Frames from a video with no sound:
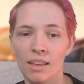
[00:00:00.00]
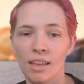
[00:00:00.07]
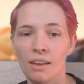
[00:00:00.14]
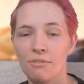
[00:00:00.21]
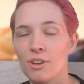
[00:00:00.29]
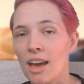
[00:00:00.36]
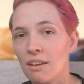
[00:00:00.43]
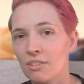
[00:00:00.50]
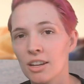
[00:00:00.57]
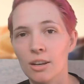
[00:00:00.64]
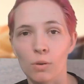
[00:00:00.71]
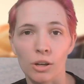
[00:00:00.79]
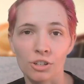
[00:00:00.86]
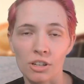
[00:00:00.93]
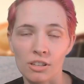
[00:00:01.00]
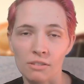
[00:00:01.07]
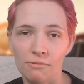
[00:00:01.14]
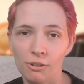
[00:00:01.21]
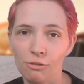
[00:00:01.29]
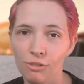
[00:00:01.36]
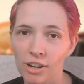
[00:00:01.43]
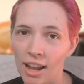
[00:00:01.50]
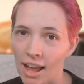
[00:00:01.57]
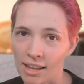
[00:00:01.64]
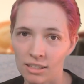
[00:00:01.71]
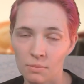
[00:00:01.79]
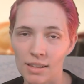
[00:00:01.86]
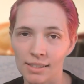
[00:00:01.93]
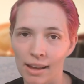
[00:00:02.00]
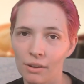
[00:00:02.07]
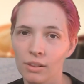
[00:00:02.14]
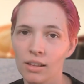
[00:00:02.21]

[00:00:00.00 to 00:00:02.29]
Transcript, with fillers: If you have any questions, feel free to ask me down